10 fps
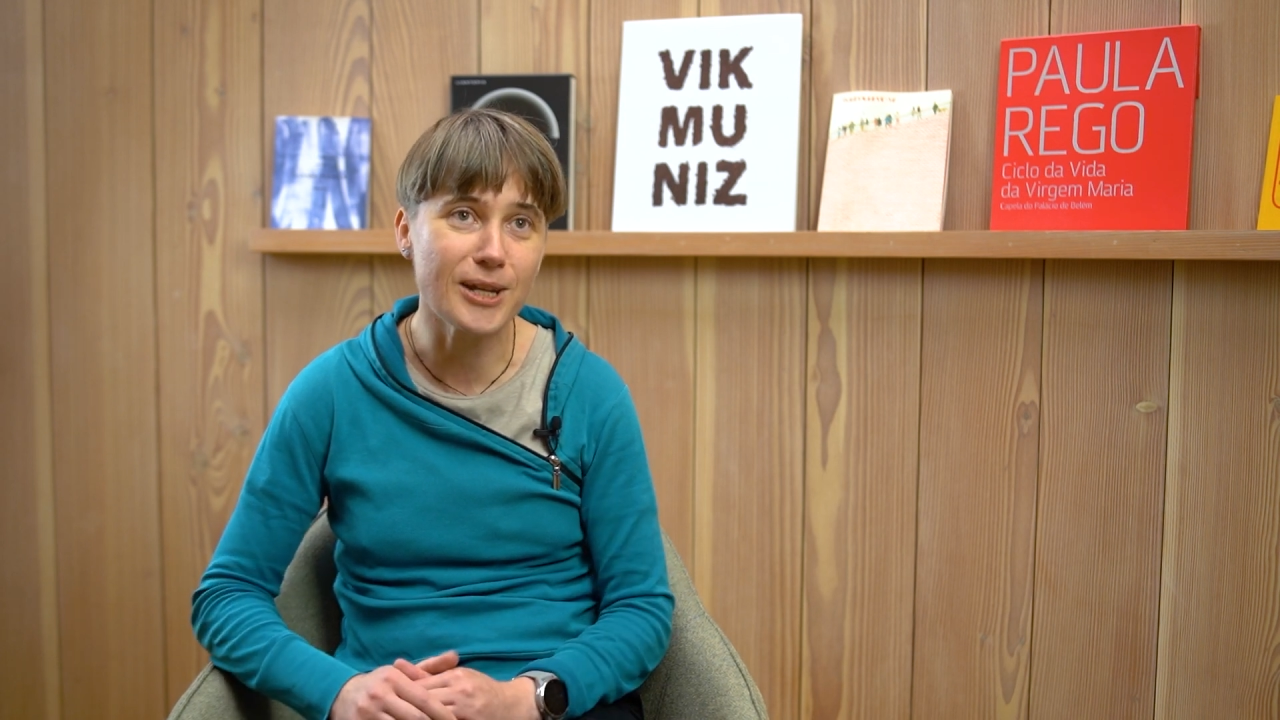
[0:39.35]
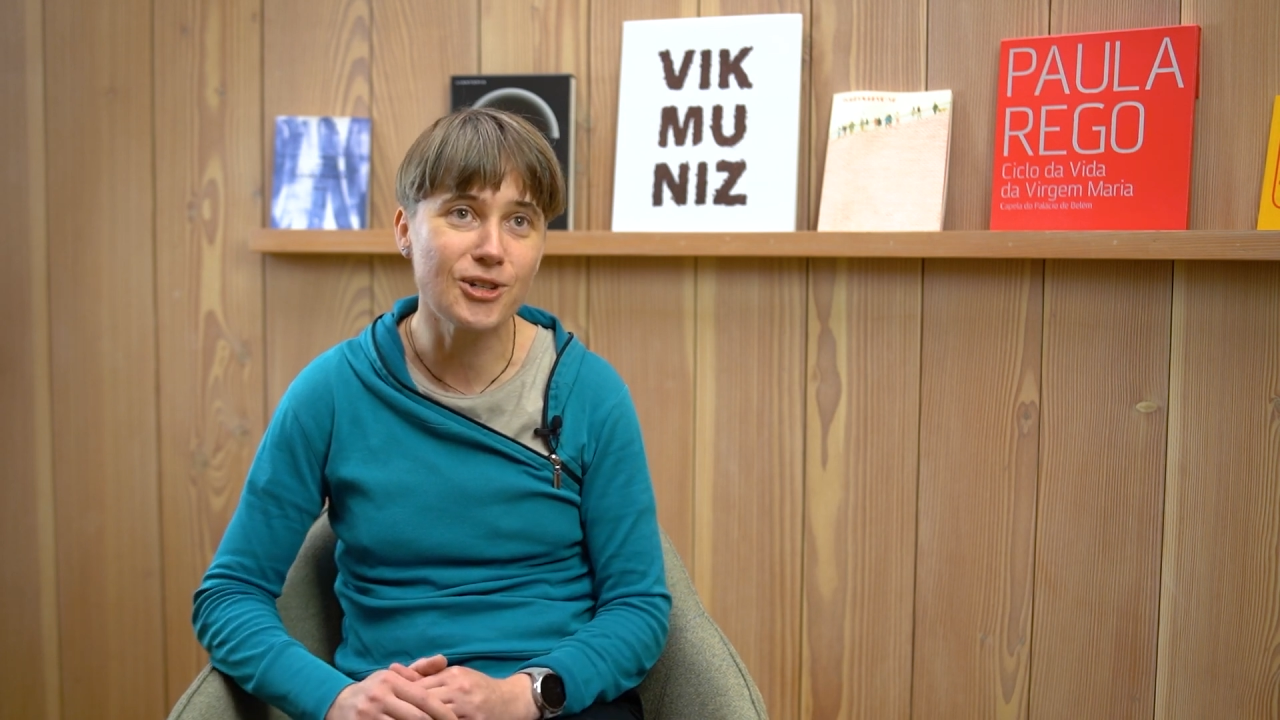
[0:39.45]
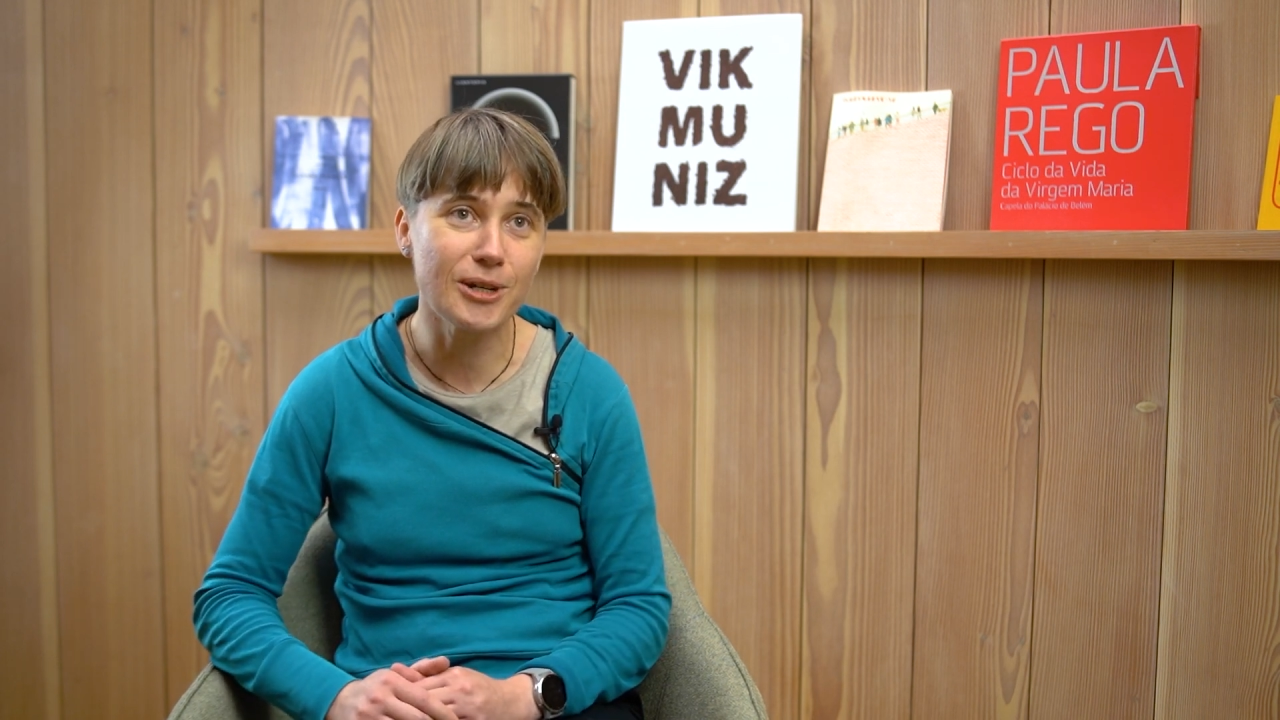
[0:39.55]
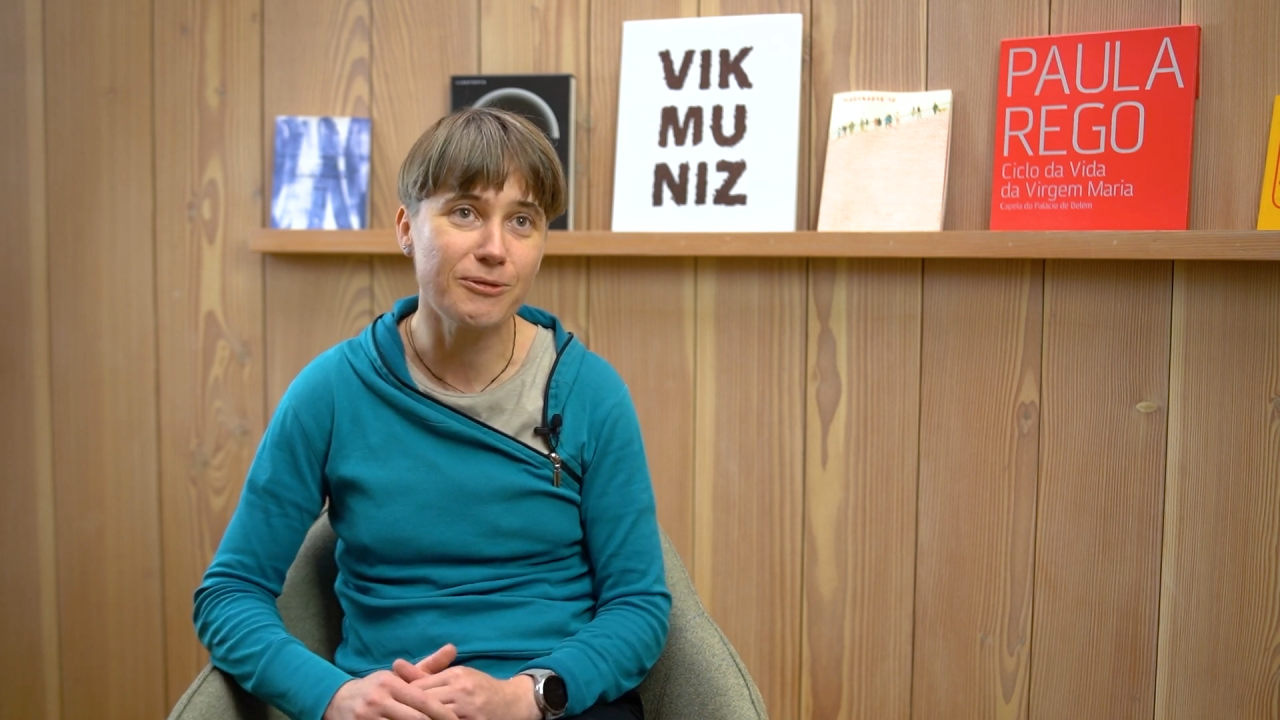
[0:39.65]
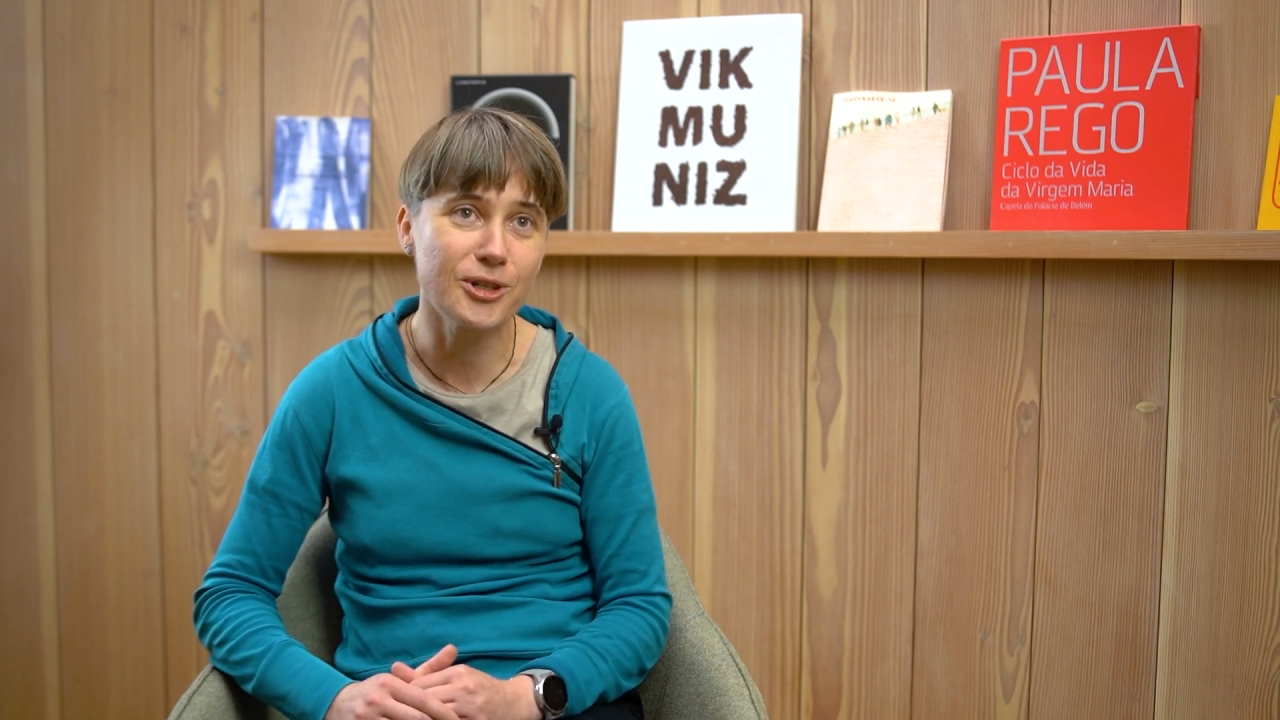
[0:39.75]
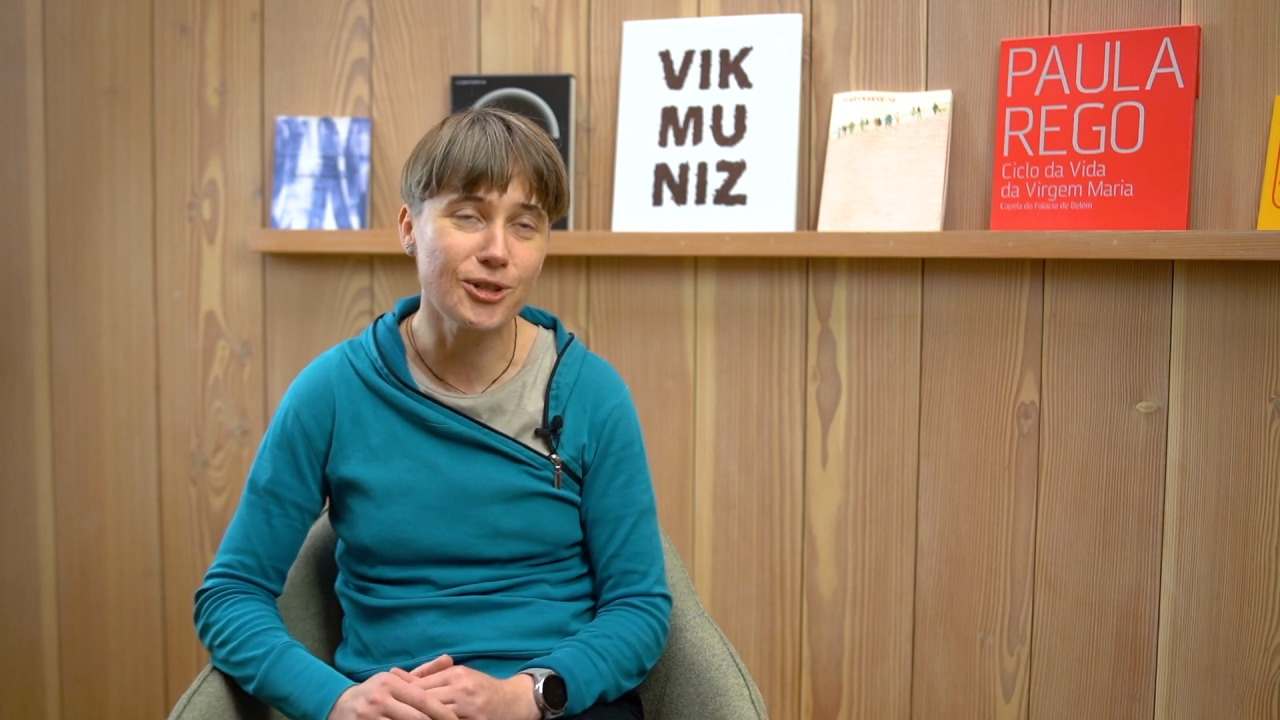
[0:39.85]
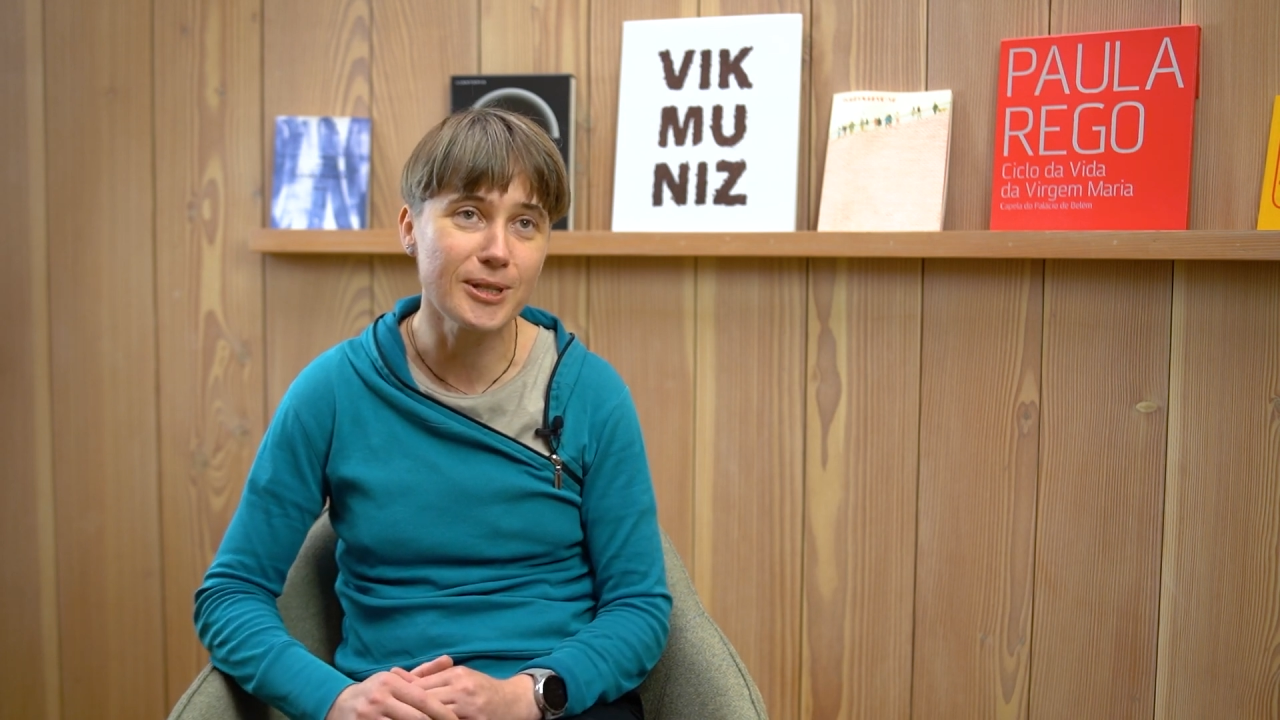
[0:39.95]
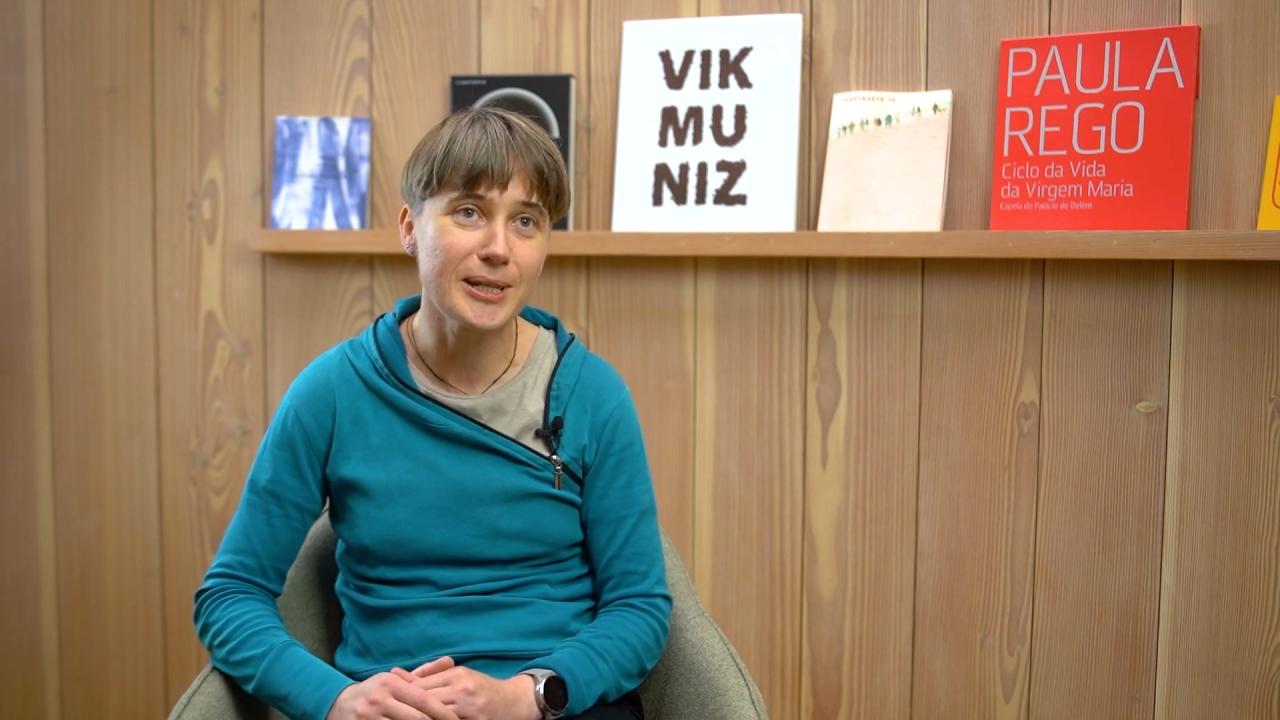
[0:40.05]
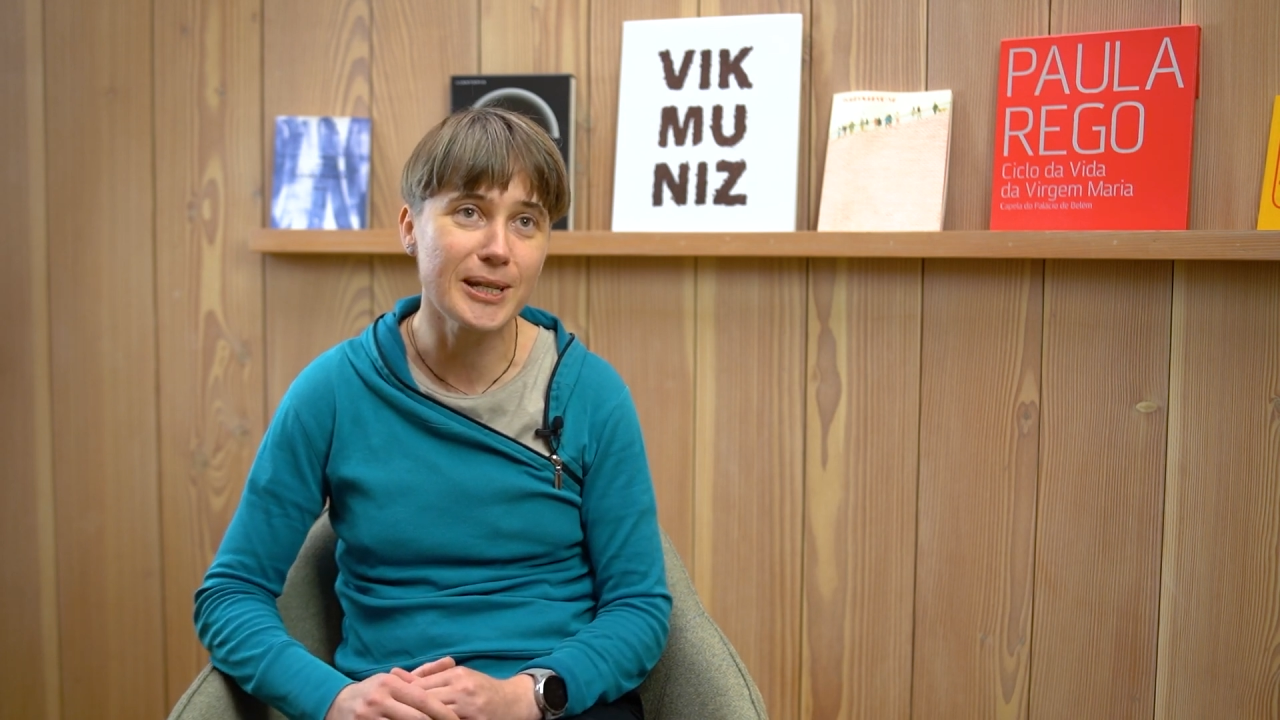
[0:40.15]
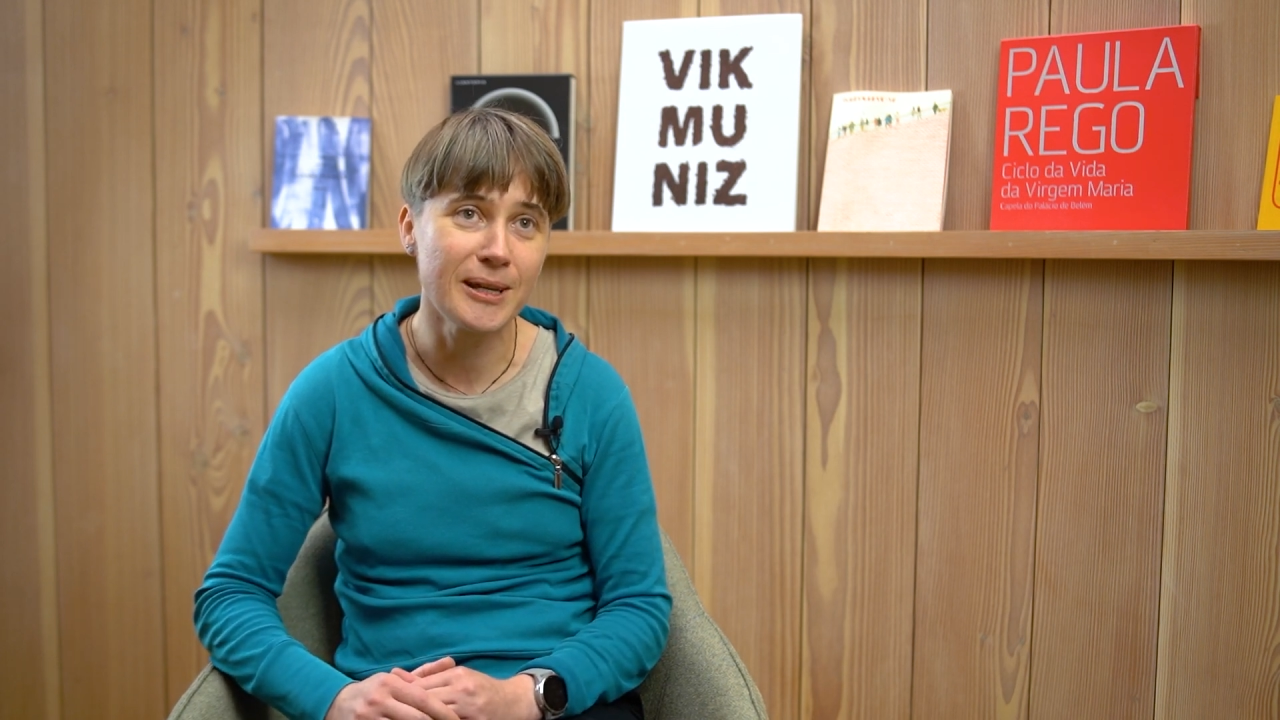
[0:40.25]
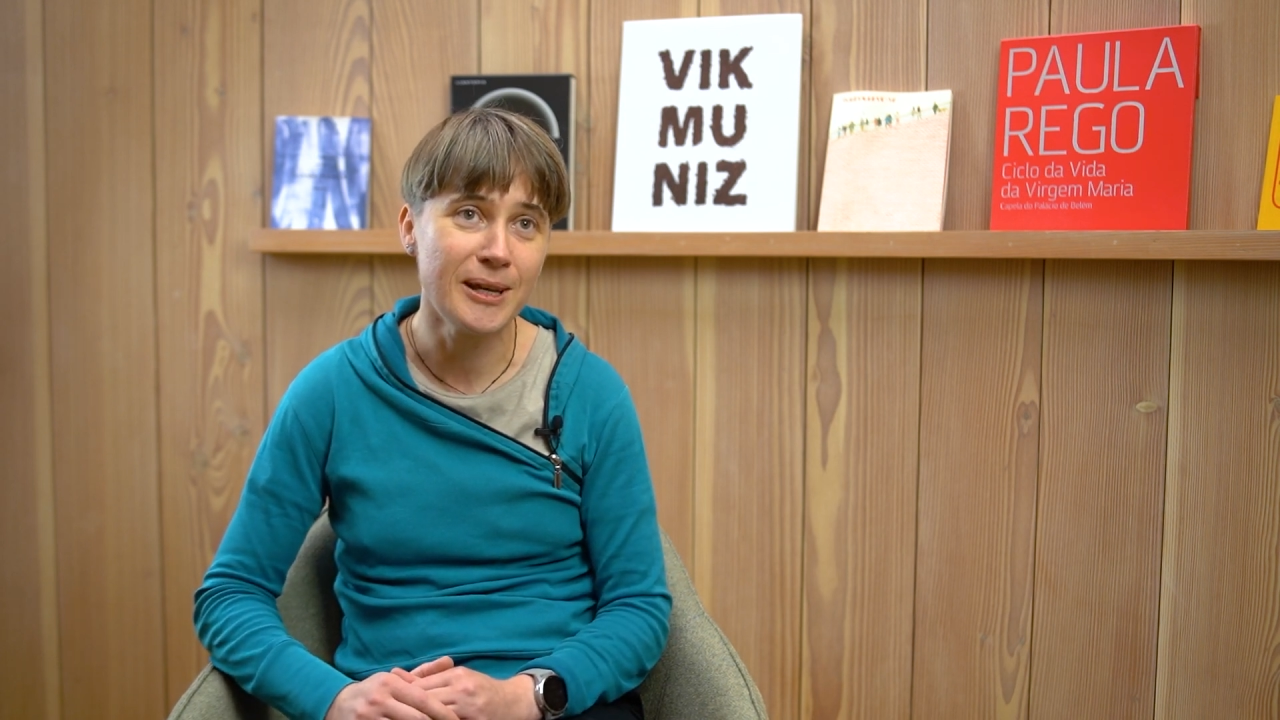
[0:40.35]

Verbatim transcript: efficiency